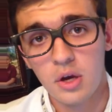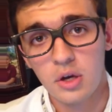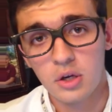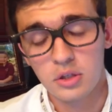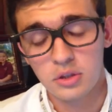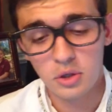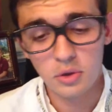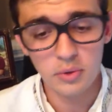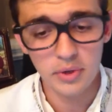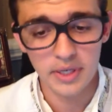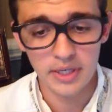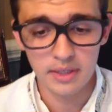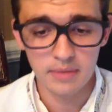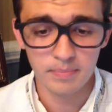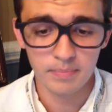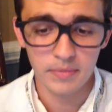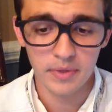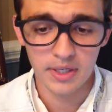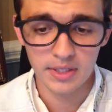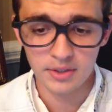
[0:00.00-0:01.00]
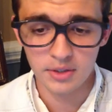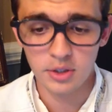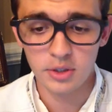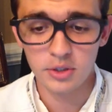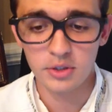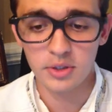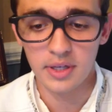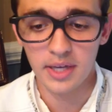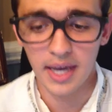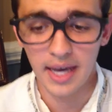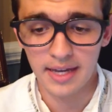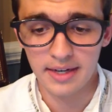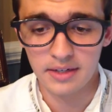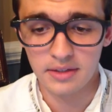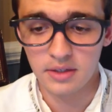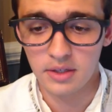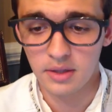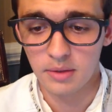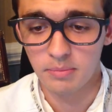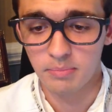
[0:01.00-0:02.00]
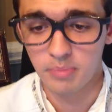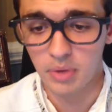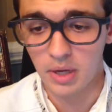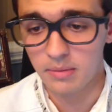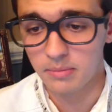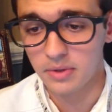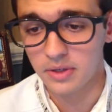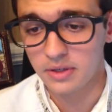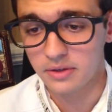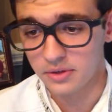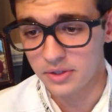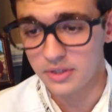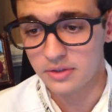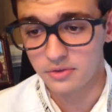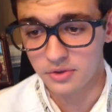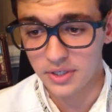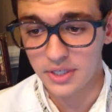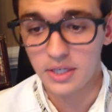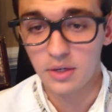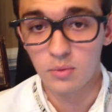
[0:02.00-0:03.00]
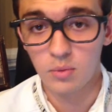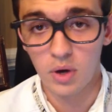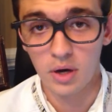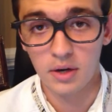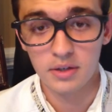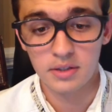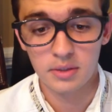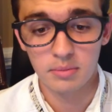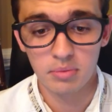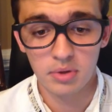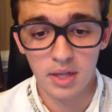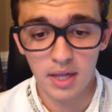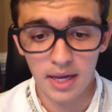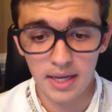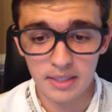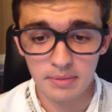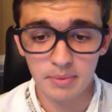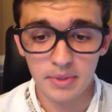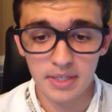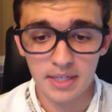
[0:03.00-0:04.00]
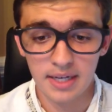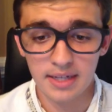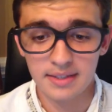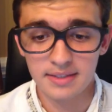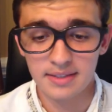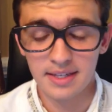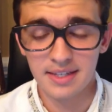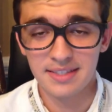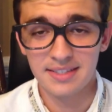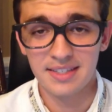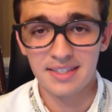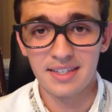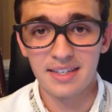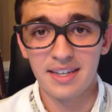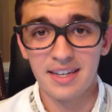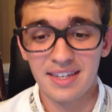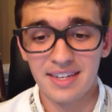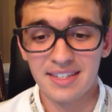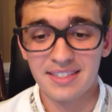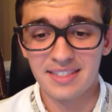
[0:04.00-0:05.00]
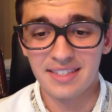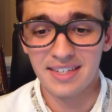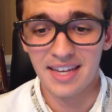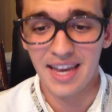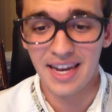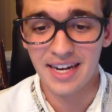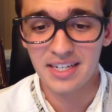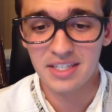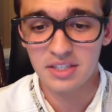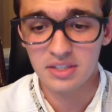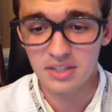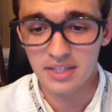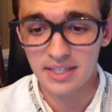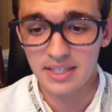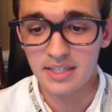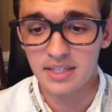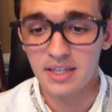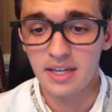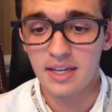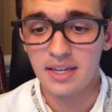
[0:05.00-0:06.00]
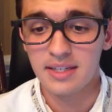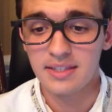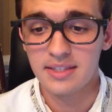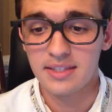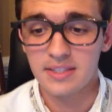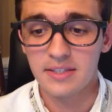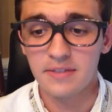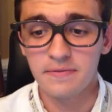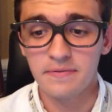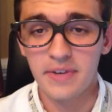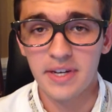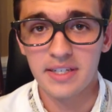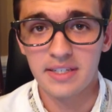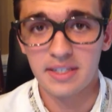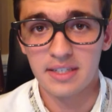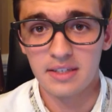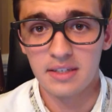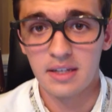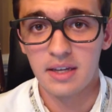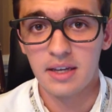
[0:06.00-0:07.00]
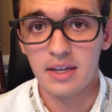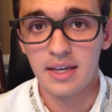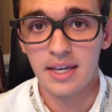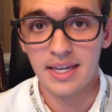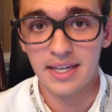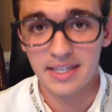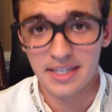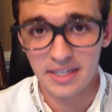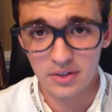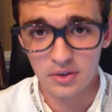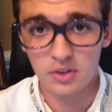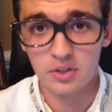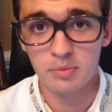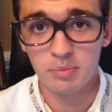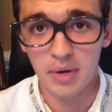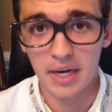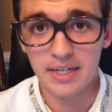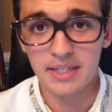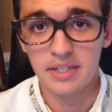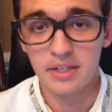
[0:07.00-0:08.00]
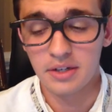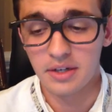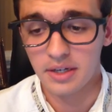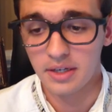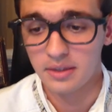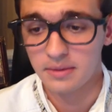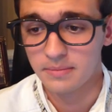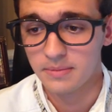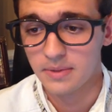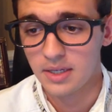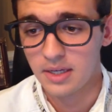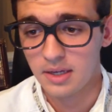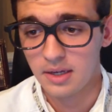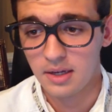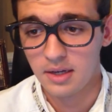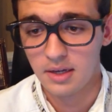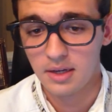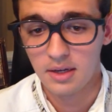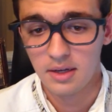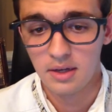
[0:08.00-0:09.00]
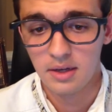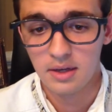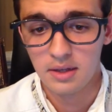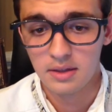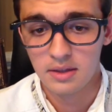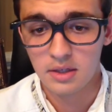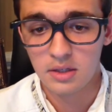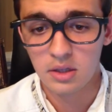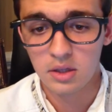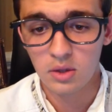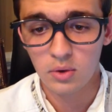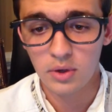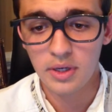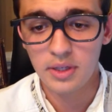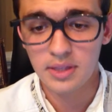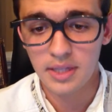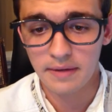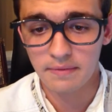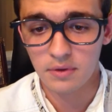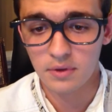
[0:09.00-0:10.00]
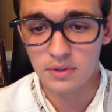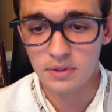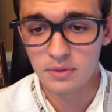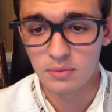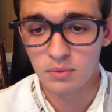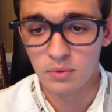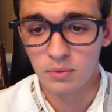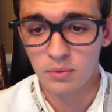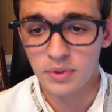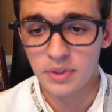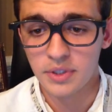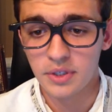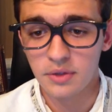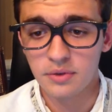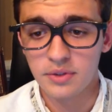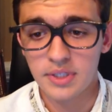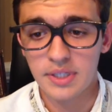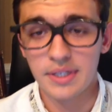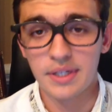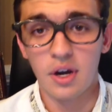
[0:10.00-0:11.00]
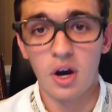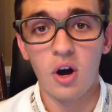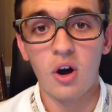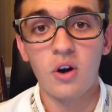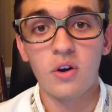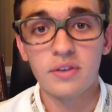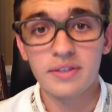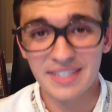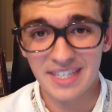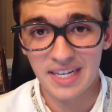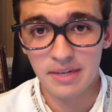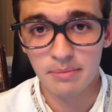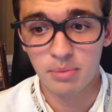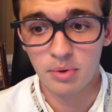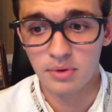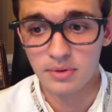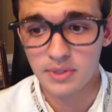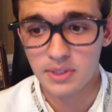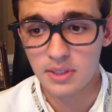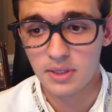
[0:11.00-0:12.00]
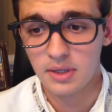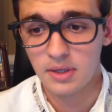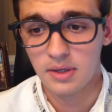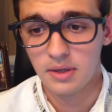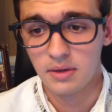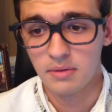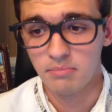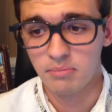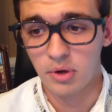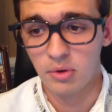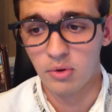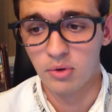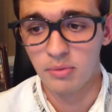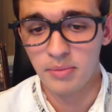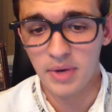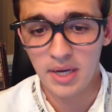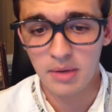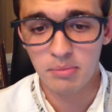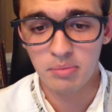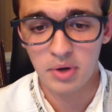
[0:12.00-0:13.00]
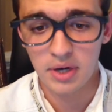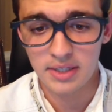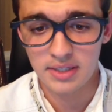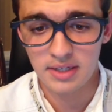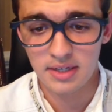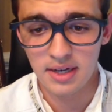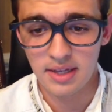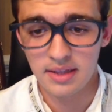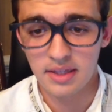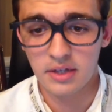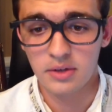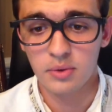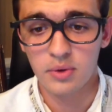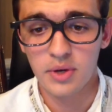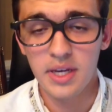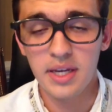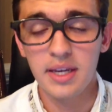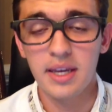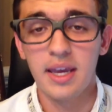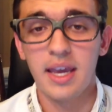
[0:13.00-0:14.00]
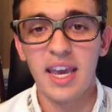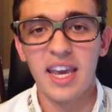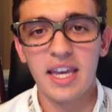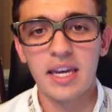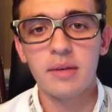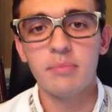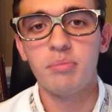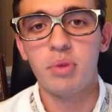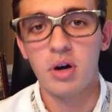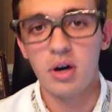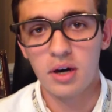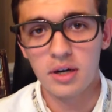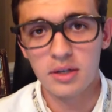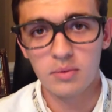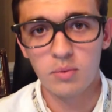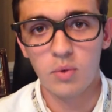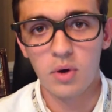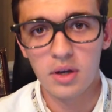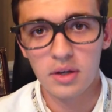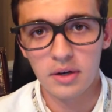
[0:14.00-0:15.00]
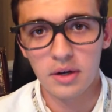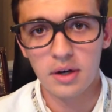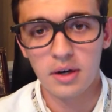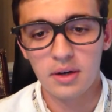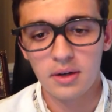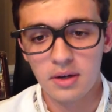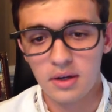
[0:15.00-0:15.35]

Chlorine is usually added to the public drinking water supplies because it is an excellent disinfectant and kills bacteria. The chlorine levels were reduced in all samples, but remained present in the creek and pond water.